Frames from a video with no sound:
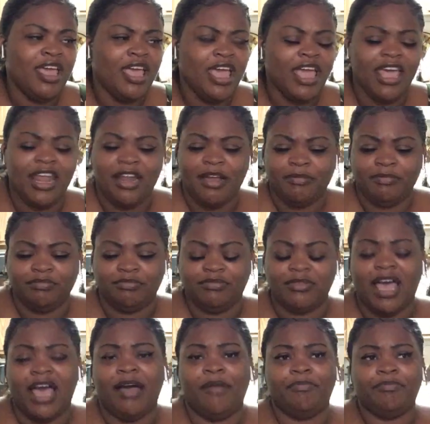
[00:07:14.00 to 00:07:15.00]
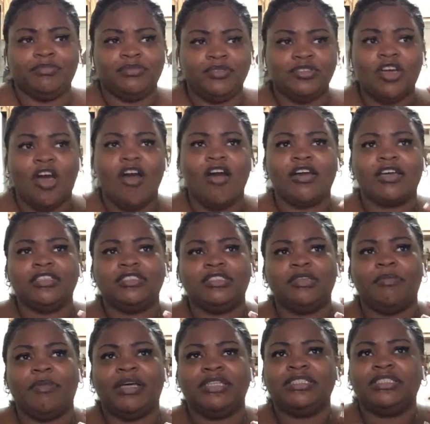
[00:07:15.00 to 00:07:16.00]
and I'm talking to
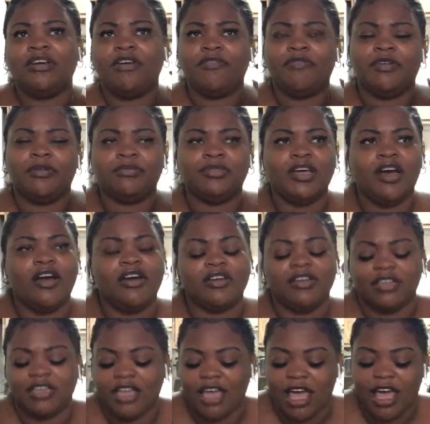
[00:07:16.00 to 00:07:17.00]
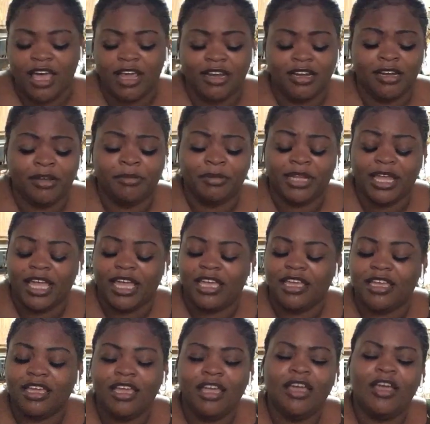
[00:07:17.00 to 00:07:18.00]
myself and I'm talking to God, and I'm like,
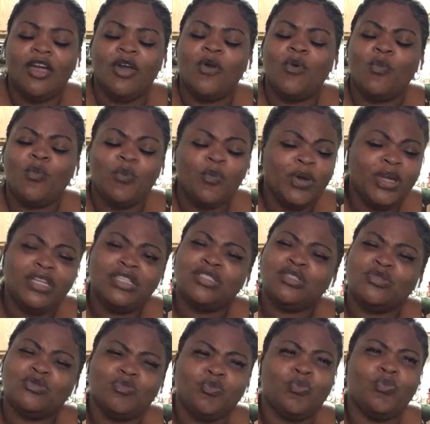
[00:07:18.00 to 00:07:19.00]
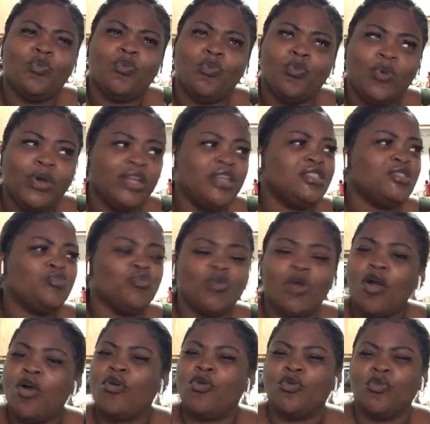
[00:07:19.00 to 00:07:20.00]
what is
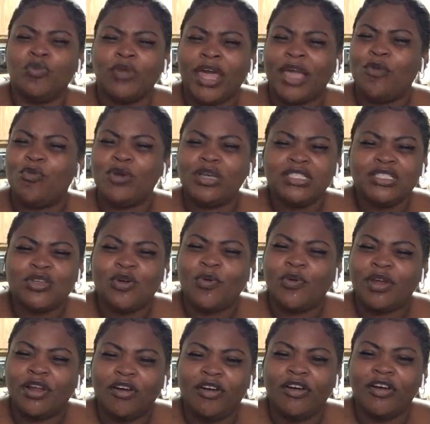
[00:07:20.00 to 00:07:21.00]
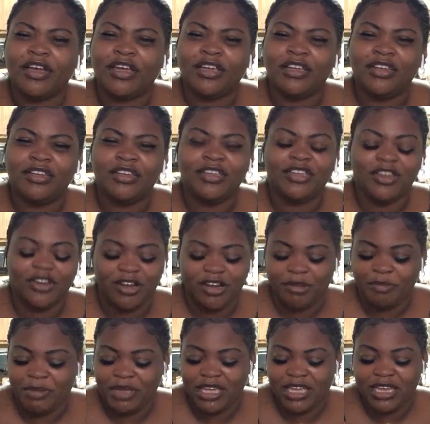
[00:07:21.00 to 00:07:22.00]
wrong? Like, what's going on? You know what I
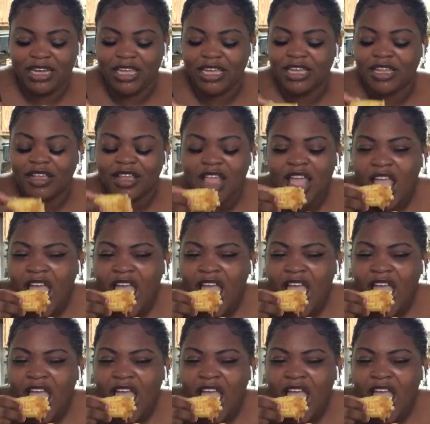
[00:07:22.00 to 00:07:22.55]
mean? And